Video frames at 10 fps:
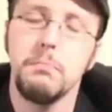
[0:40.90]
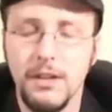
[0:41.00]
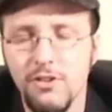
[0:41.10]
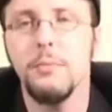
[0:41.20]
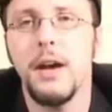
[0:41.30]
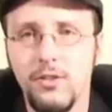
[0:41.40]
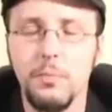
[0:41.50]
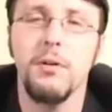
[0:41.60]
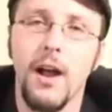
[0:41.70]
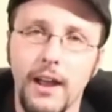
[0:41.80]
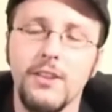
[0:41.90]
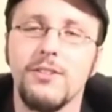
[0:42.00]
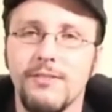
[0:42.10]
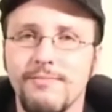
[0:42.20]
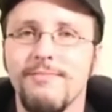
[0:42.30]
much to my
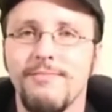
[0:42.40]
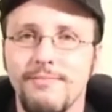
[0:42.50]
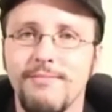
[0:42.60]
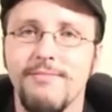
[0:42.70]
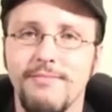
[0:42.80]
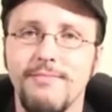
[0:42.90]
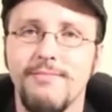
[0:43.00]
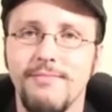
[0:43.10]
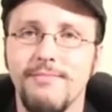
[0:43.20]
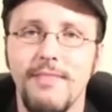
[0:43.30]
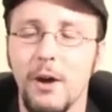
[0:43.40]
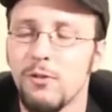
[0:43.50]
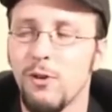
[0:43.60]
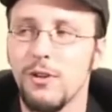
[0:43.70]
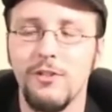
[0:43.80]
surprise, I
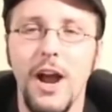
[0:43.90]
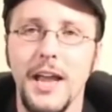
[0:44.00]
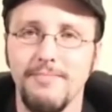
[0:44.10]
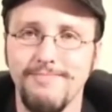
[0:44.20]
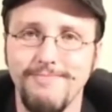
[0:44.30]
was totally right.